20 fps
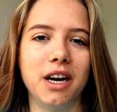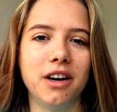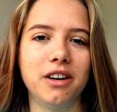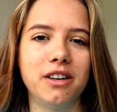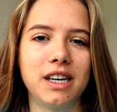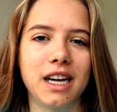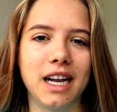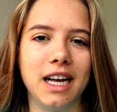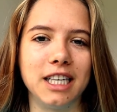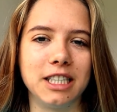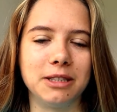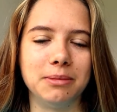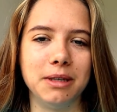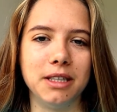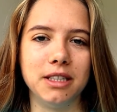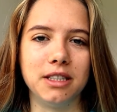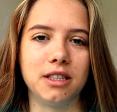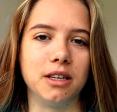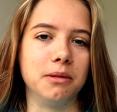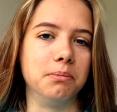other
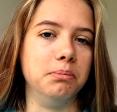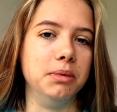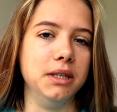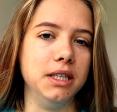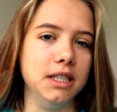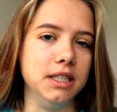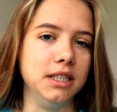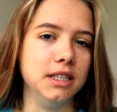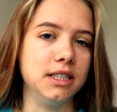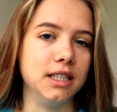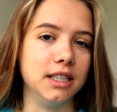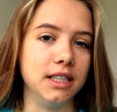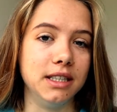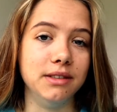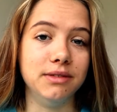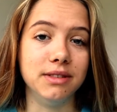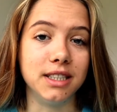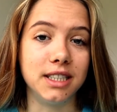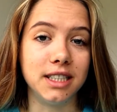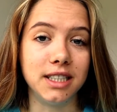classmates got B's and
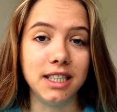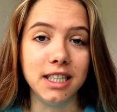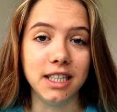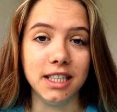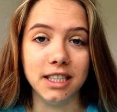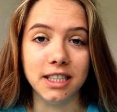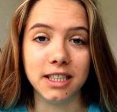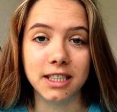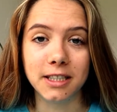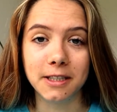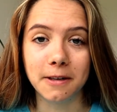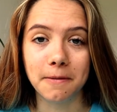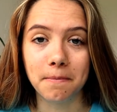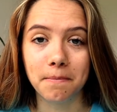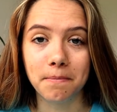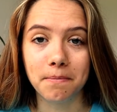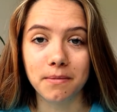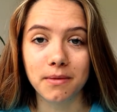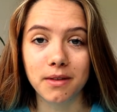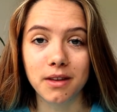even C's.
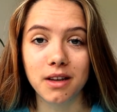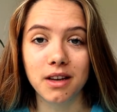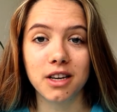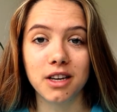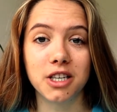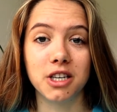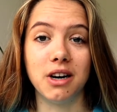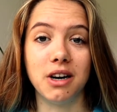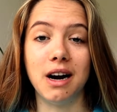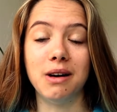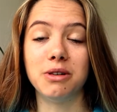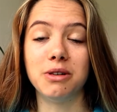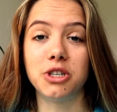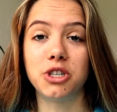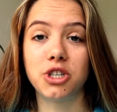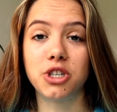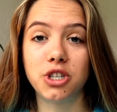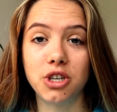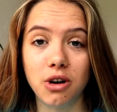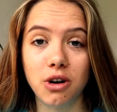So I
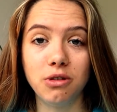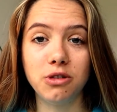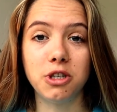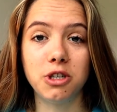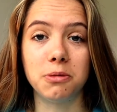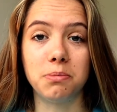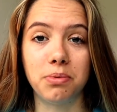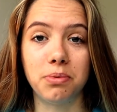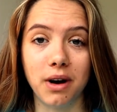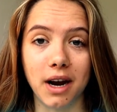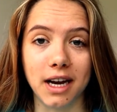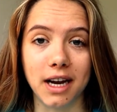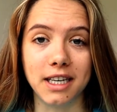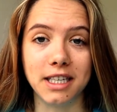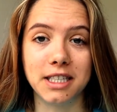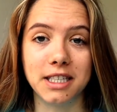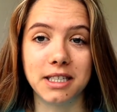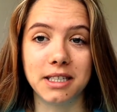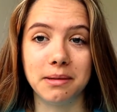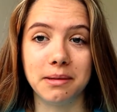was so
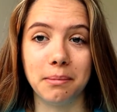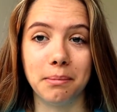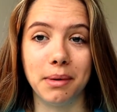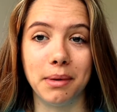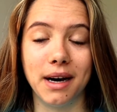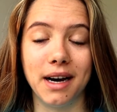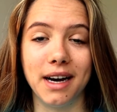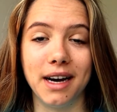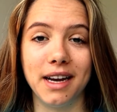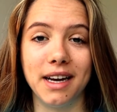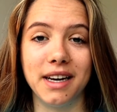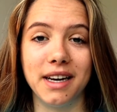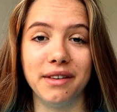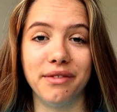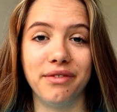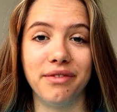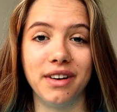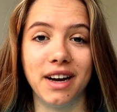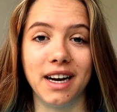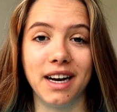surprised by the
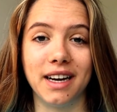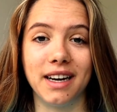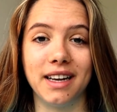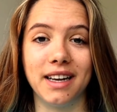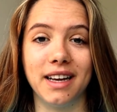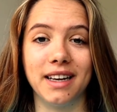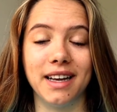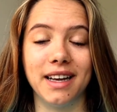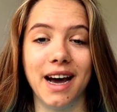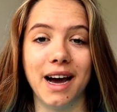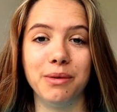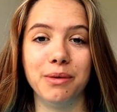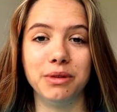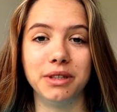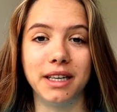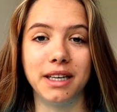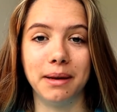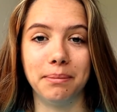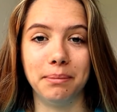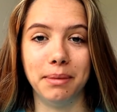fact that I
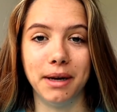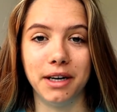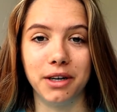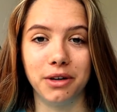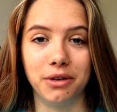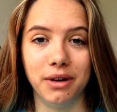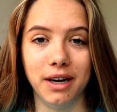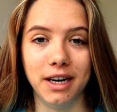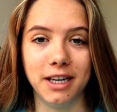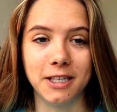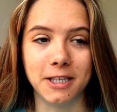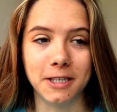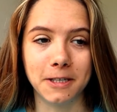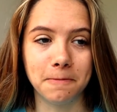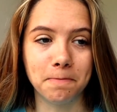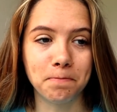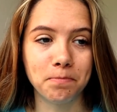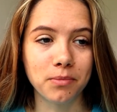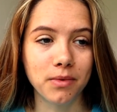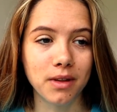would get better
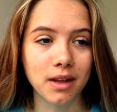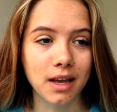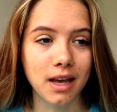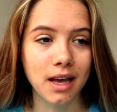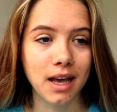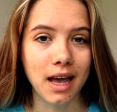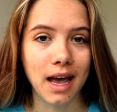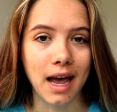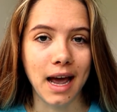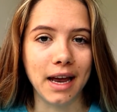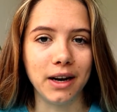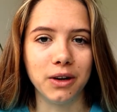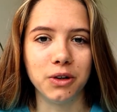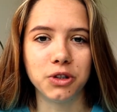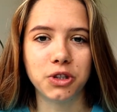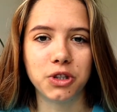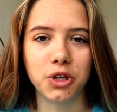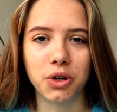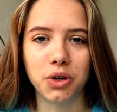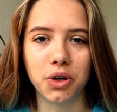grades. And
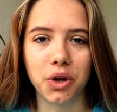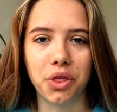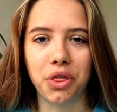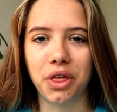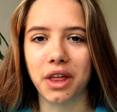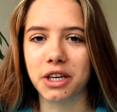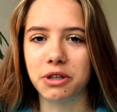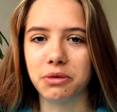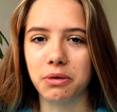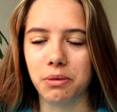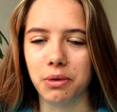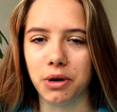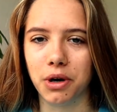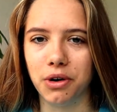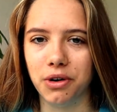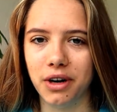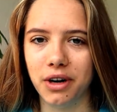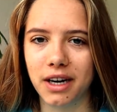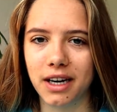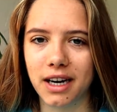also the things we were
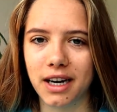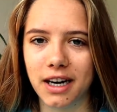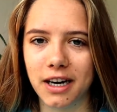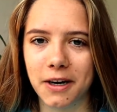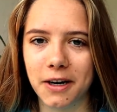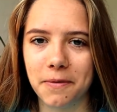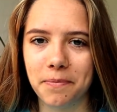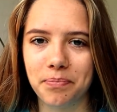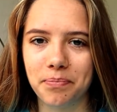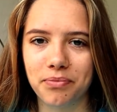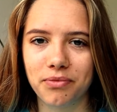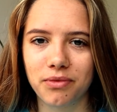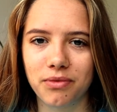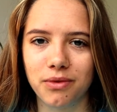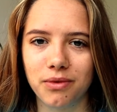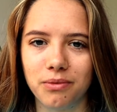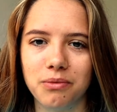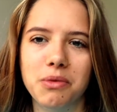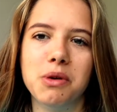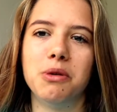learning there,
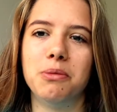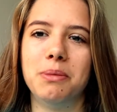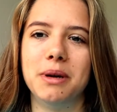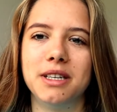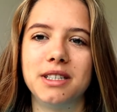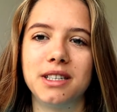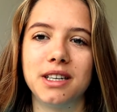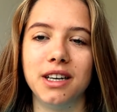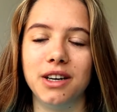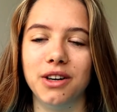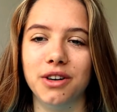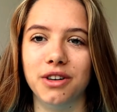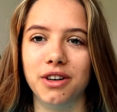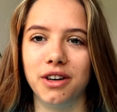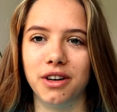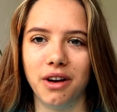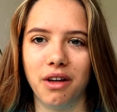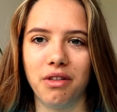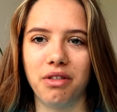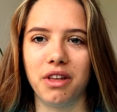we were basically
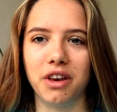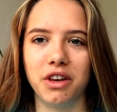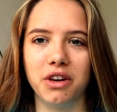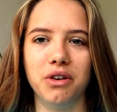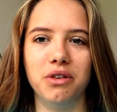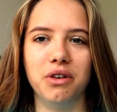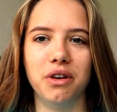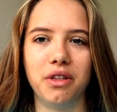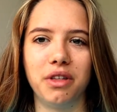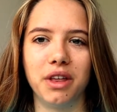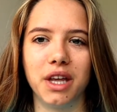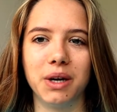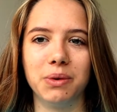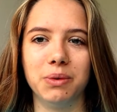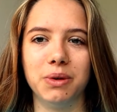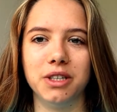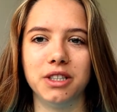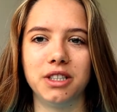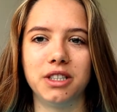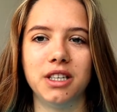learning nothing. The only thing
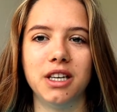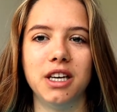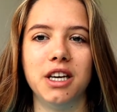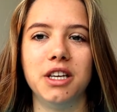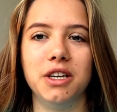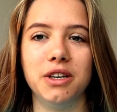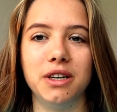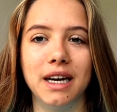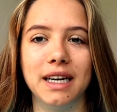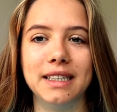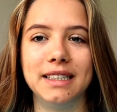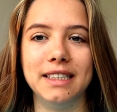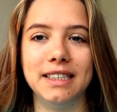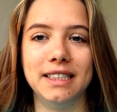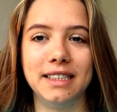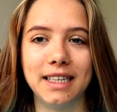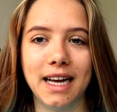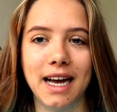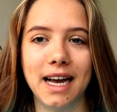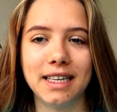was you got these
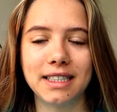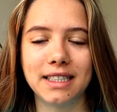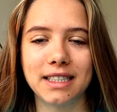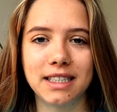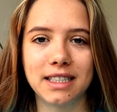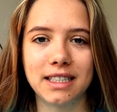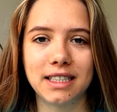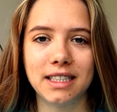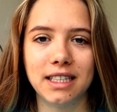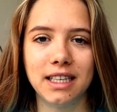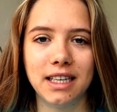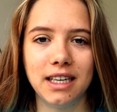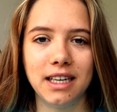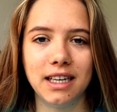tasks